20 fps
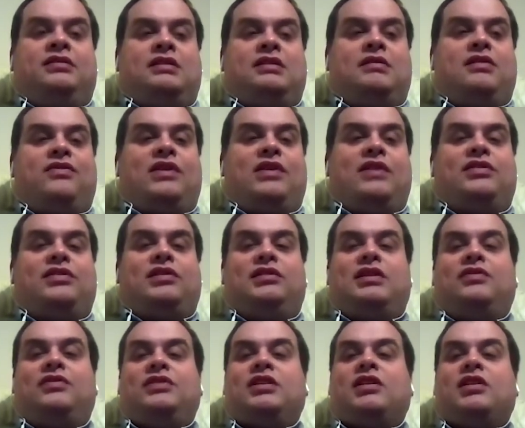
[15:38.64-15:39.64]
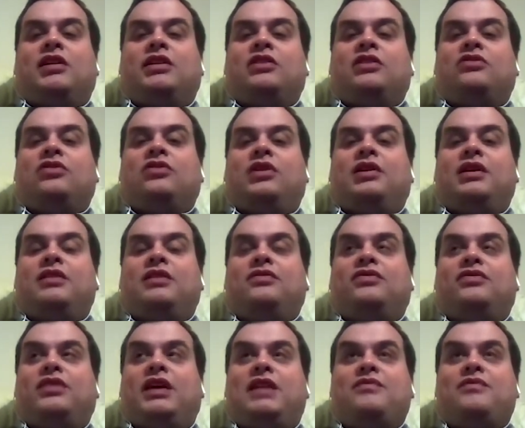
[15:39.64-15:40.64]
75 is a lovely car to drive.
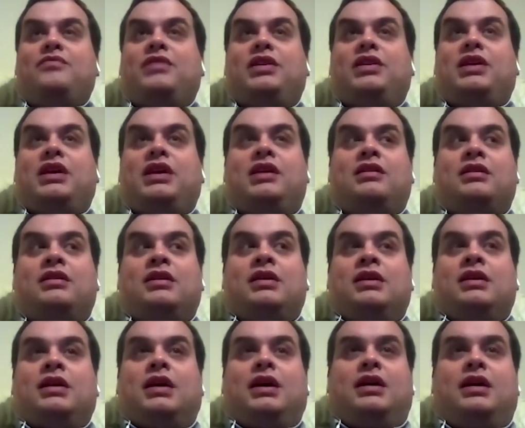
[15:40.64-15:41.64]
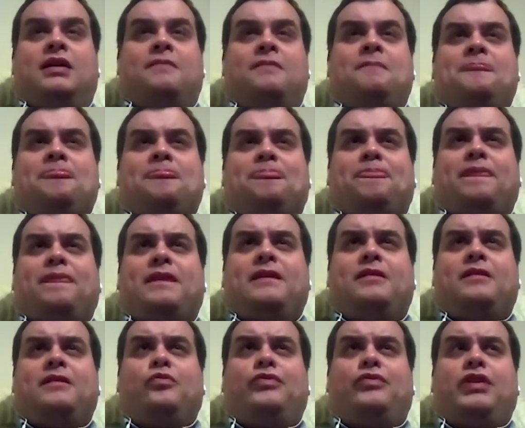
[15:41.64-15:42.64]
Even um,
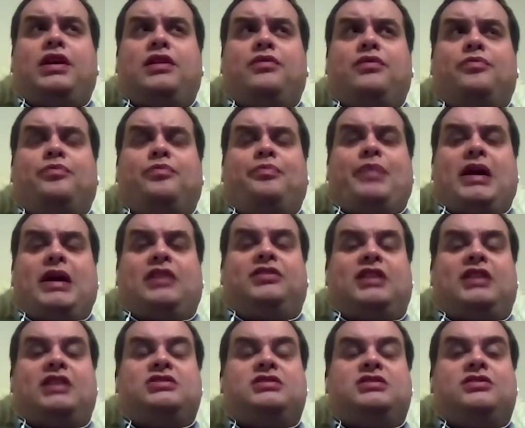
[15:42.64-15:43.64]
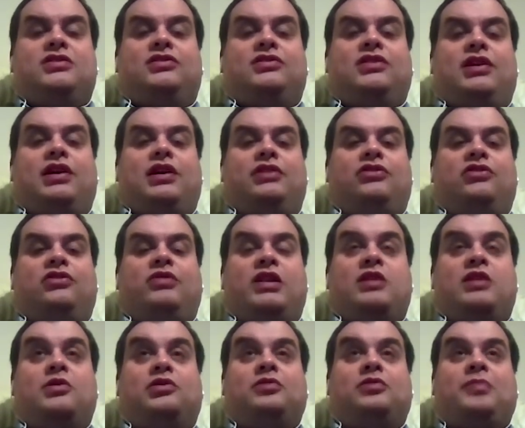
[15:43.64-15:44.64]
the base engine, it's a 120
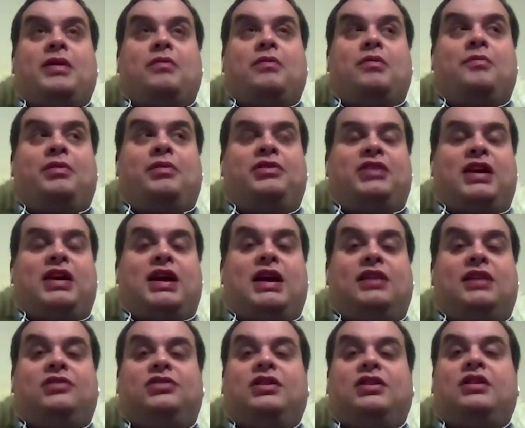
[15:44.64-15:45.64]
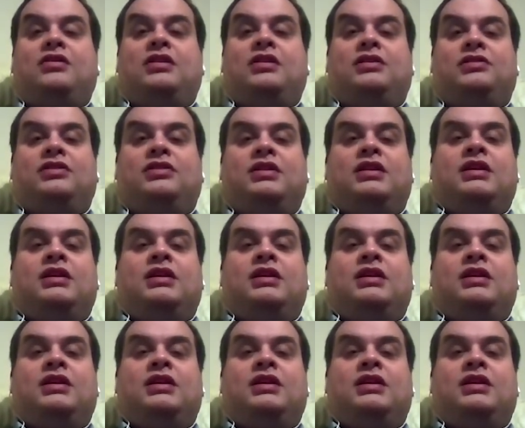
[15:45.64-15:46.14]
horsepower 1.8K series.